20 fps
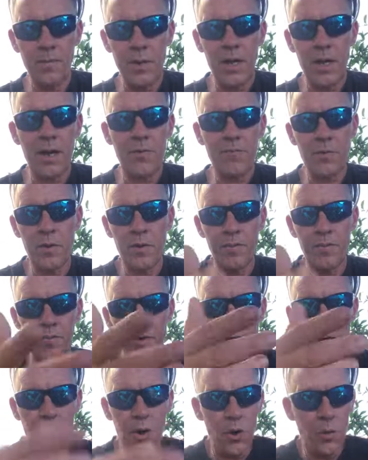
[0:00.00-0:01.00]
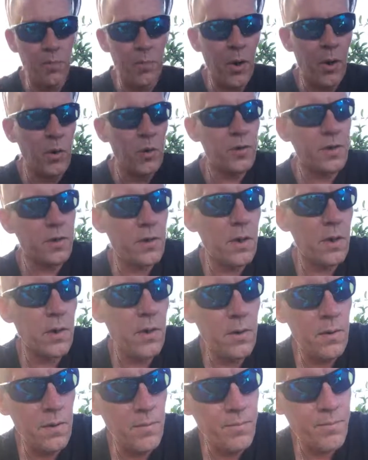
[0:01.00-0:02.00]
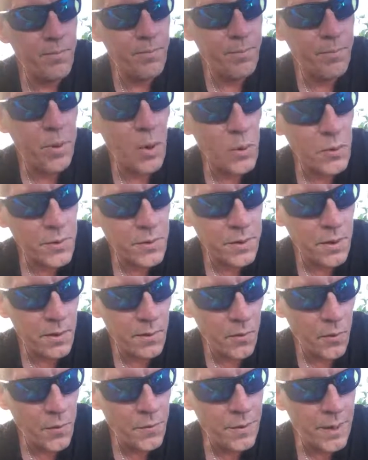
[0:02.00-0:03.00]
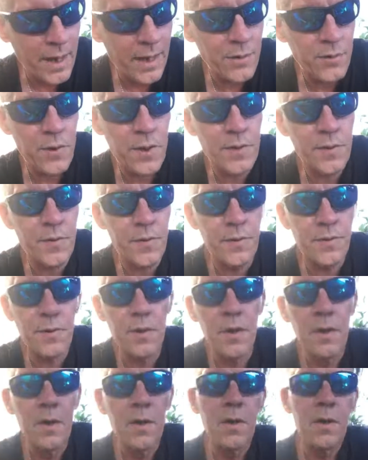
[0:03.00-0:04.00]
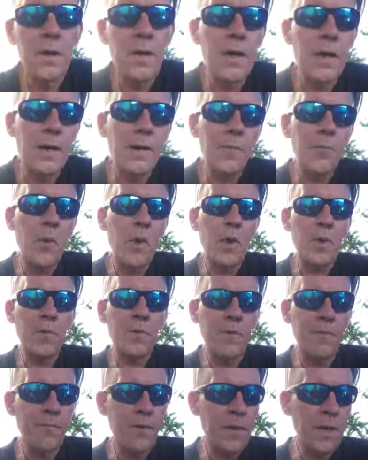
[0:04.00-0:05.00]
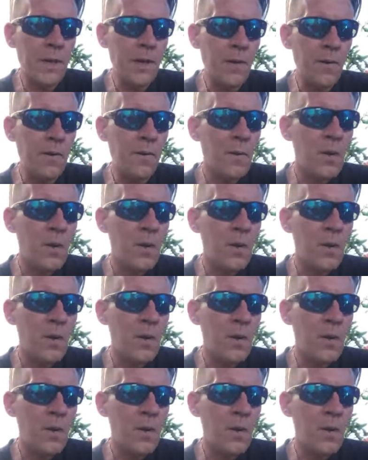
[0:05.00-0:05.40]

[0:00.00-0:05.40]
And after the video posts, I'll post those addresses on the video.